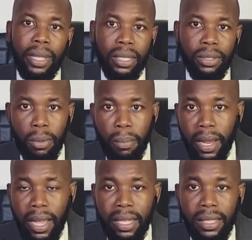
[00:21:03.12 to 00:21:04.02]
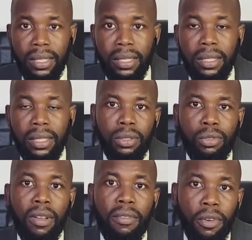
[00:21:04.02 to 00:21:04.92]
be tax compliant
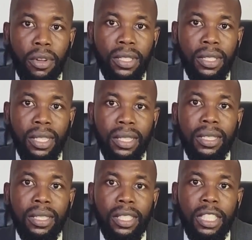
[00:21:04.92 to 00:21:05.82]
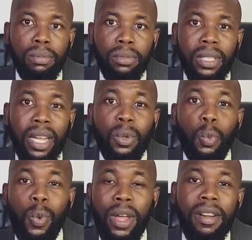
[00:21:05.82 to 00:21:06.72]
to avoid certain disputes.
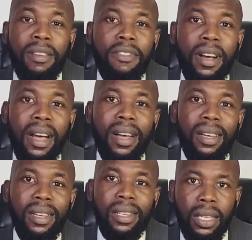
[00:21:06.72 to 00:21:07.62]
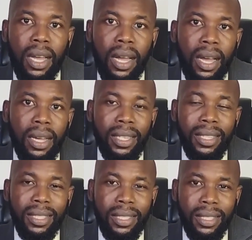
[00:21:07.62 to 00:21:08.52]
And wherever
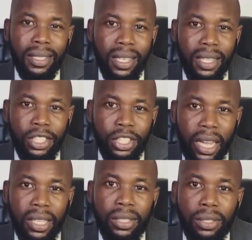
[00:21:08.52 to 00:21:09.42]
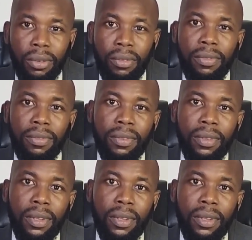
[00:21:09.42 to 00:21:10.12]
there's any chance of